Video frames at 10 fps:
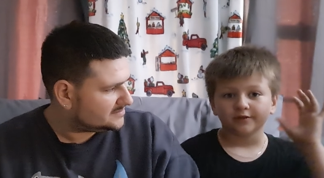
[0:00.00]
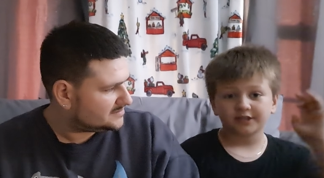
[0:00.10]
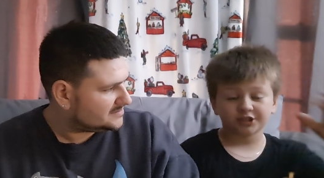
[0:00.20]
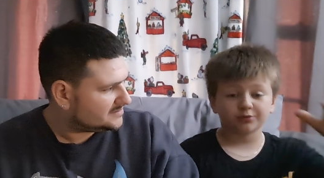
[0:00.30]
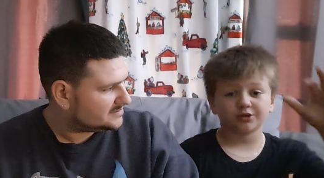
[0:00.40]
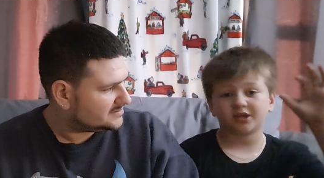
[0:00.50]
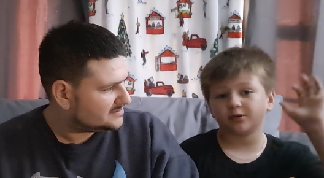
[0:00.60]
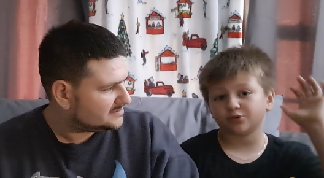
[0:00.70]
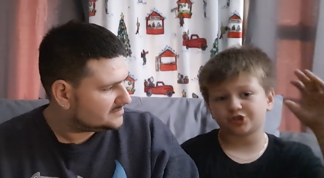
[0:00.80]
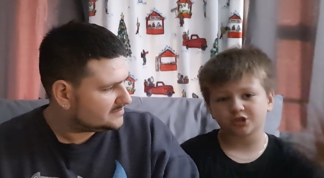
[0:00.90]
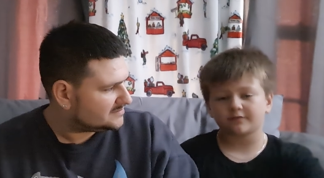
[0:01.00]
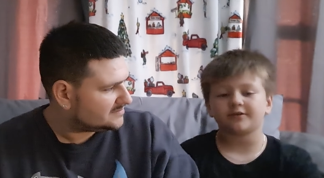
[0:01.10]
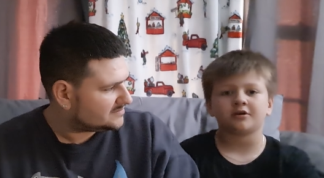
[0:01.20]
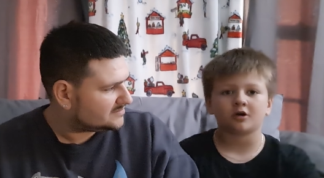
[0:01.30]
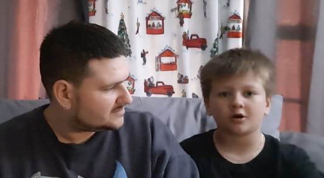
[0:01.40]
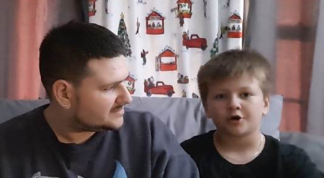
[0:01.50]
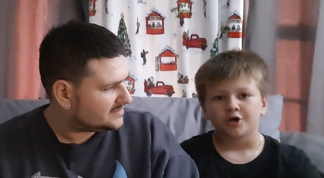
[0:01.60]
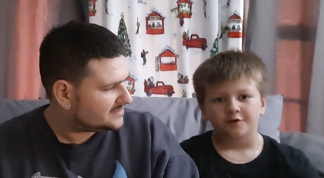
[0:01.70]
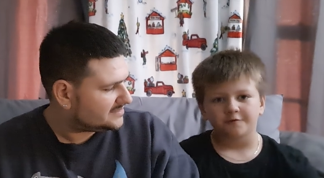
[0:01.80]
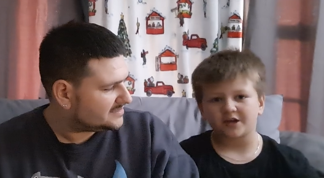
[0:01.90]
Speaker 1: she was, he was shoving her
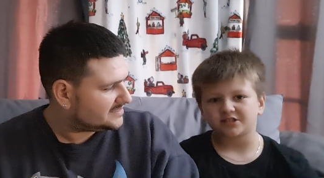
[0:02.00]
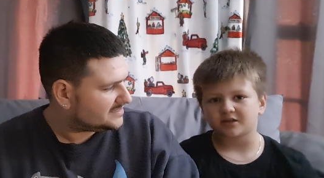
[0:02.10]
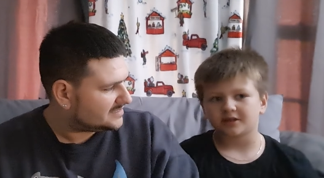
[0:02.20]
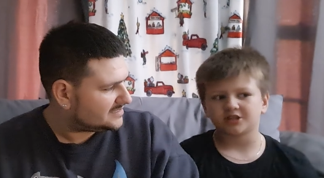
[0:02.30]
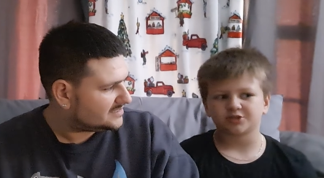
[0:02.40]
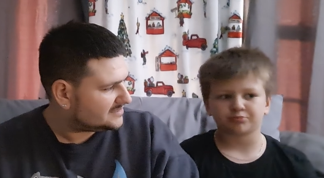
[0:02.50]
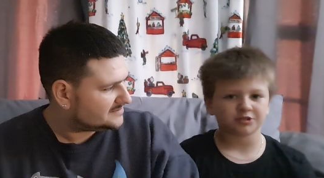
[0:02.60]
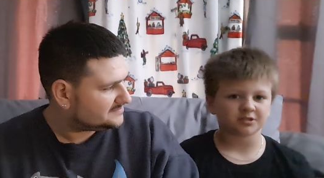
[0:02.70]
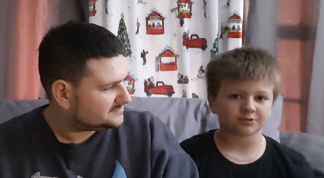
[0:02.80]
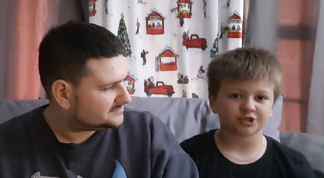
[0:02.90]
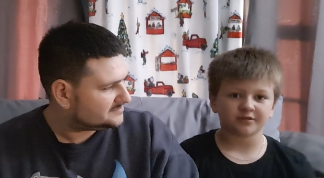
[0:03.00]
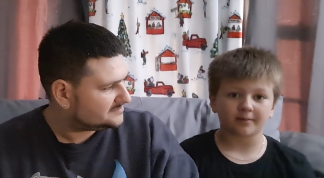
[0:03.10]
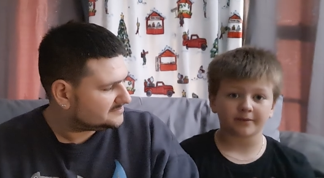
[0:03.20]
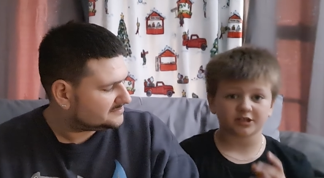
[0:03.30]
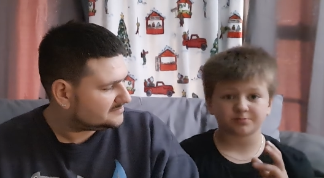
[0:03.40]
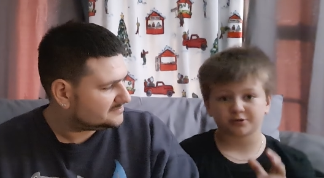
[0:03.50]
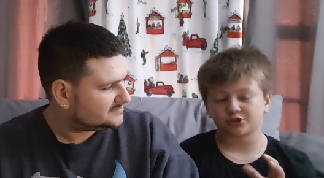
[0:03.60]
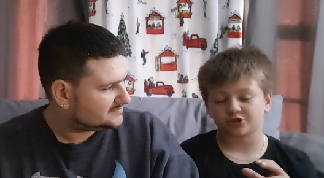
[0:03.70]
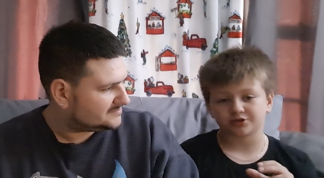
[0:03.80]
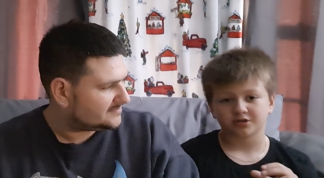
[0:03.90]
face on like this printing machine that makes
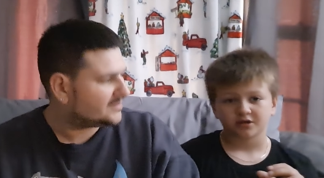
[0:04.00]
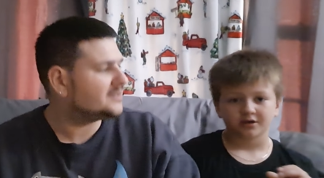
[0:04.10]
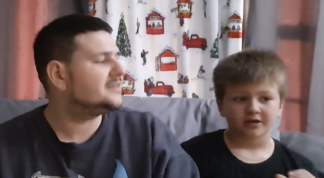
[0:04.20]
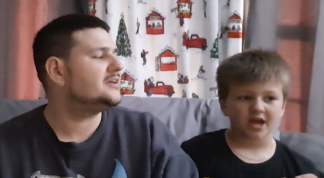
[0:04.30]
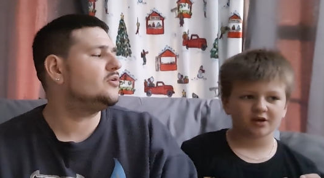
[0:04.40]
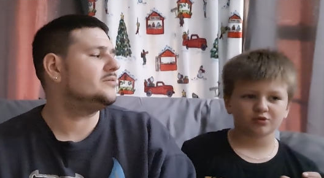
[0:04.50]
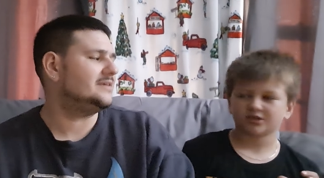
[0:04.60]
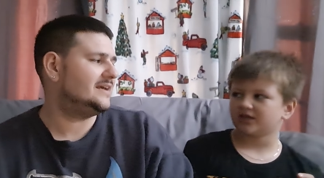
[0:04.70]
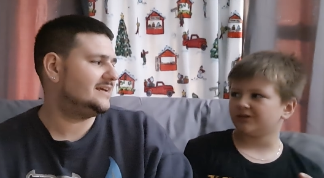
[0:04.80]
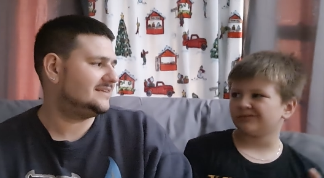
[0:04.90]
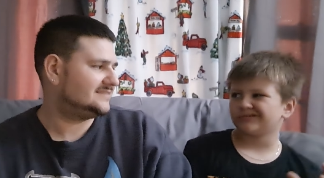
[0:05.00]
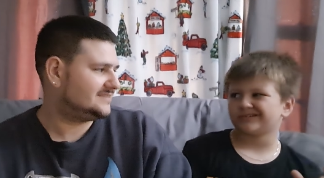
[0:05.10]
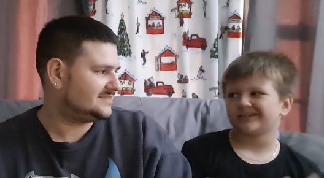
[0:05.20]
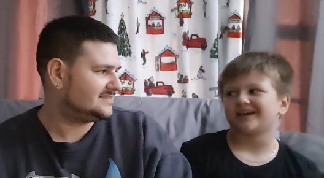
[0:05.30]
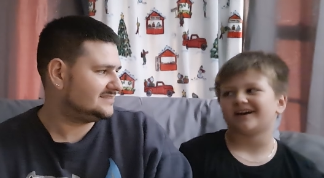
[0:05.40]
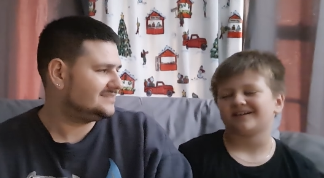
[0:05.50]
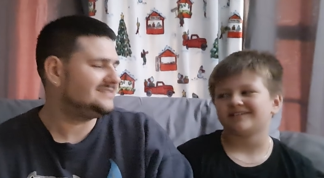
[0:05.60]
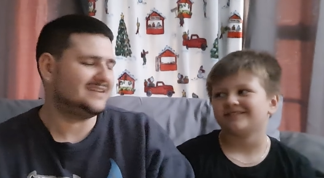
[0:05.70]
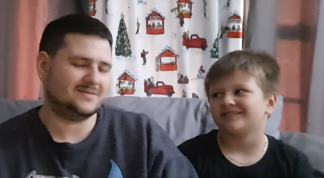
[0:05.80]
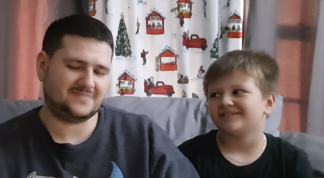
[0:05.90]
pictures. Oh was, yes. Her, yeah.
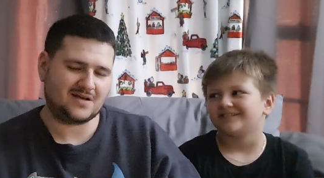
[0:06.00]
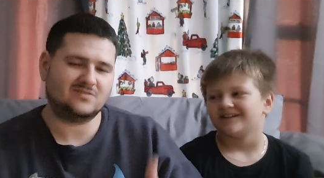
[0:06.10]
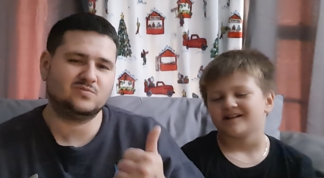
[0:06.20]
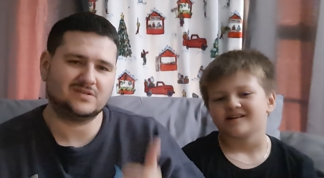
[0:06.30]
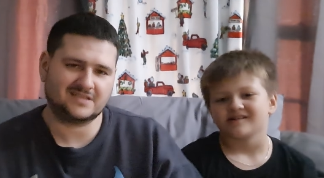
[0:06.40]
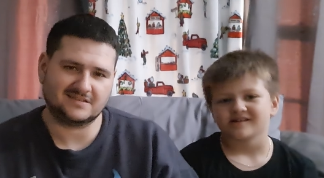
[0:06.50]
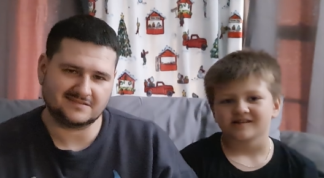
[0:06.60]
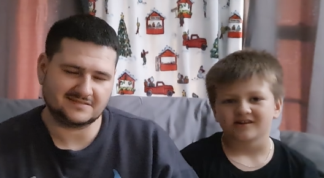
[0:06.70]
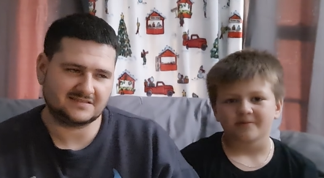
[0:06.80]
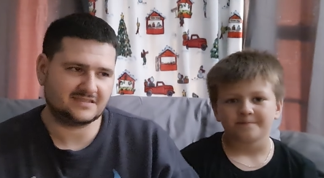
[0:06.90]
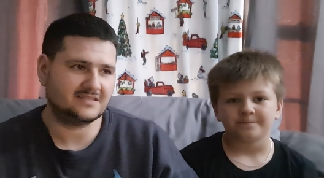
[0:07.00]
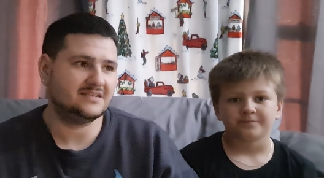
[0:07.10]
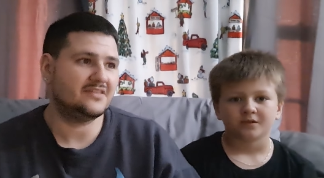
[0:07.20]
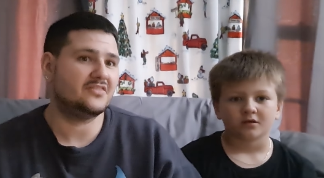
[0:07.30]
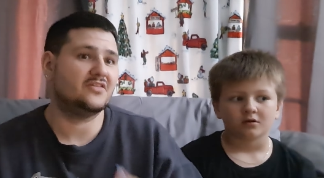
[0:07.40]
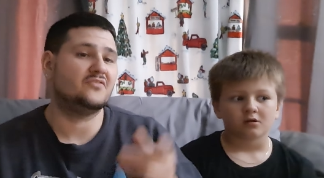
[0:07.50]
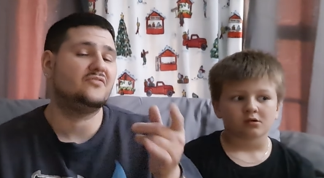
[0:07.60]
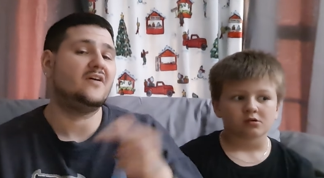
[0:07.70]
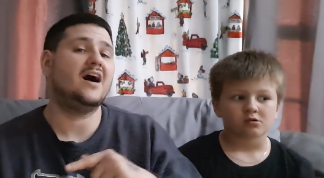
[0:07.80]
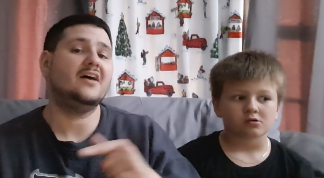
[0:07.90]
Speaker 2: Yep, that was one killing scene. The
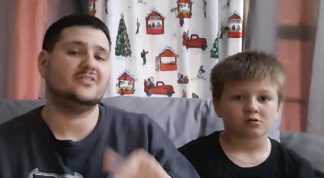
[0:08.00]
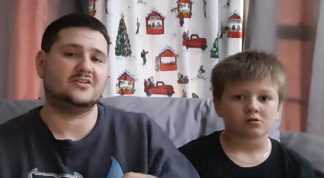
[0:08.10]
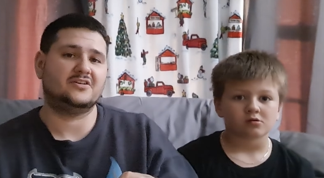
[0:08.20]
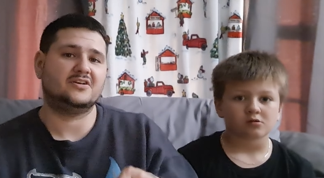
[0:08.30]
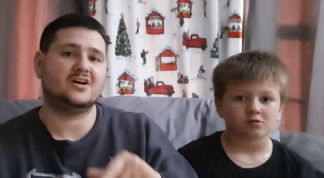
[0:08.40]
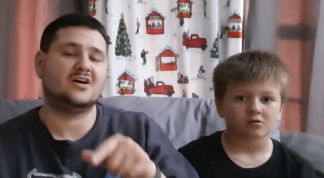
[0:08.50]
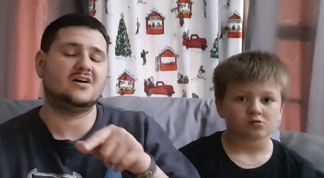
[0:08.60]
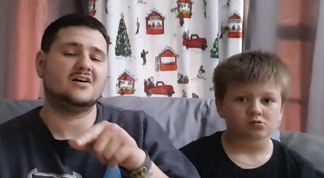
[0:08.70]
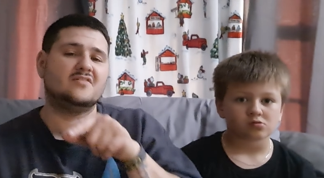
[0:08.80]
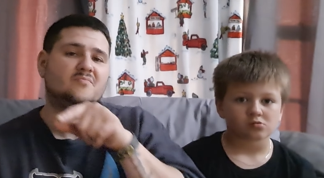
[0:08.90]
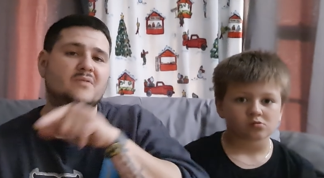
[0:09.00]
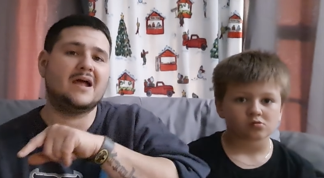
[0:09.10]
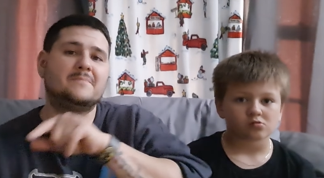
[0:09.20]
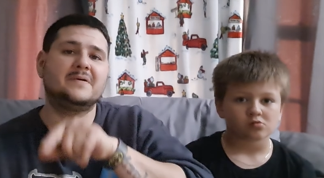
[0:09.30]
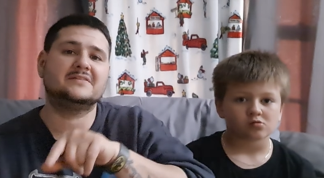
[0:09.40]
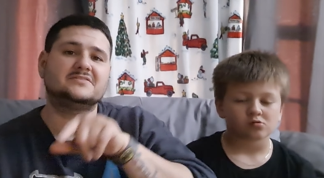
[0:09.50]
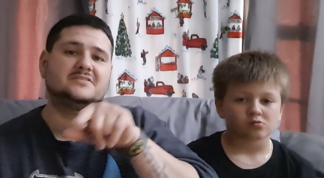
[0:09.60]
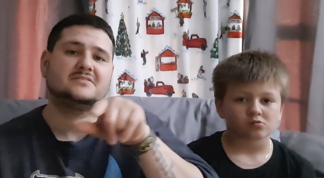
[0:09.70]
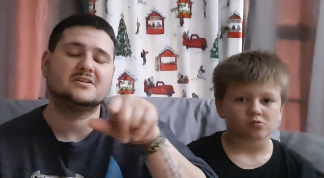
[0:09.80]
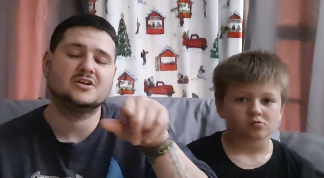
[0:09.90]
father of Brad
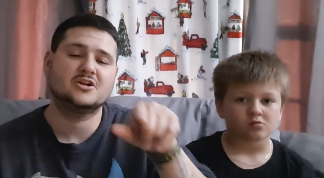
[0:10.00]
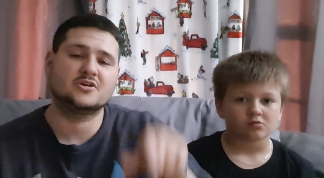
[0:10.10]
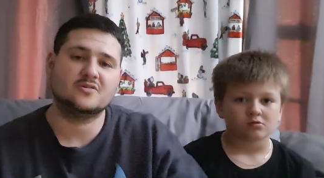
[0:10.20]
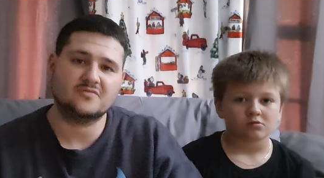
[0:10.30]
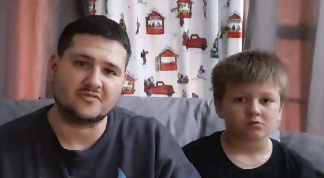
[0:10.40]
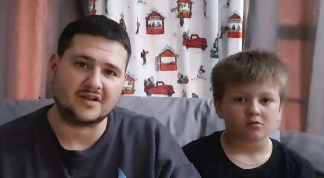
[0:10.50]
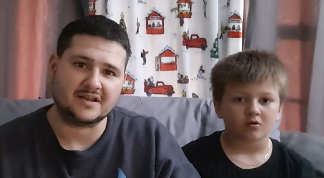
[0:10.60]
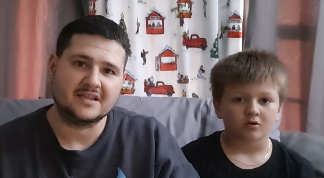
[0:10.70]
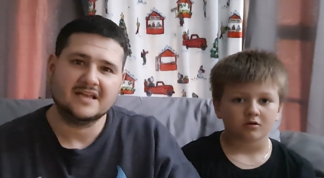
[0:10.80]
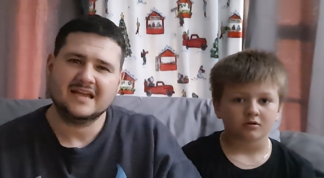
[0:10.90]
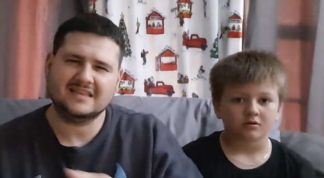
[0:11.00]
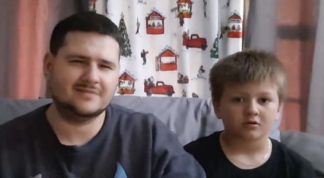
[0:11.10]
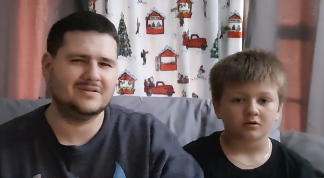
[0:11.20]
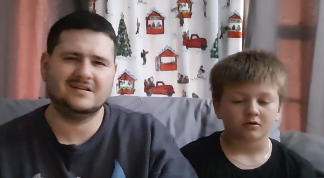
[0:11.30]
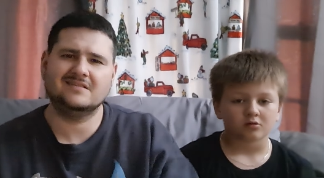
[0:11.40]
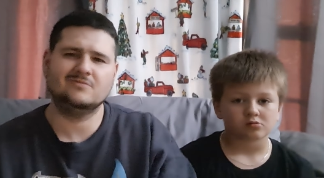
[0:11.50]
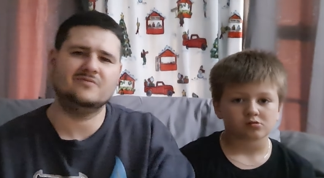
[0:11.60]
Pitt's girlfriend in the beginning of the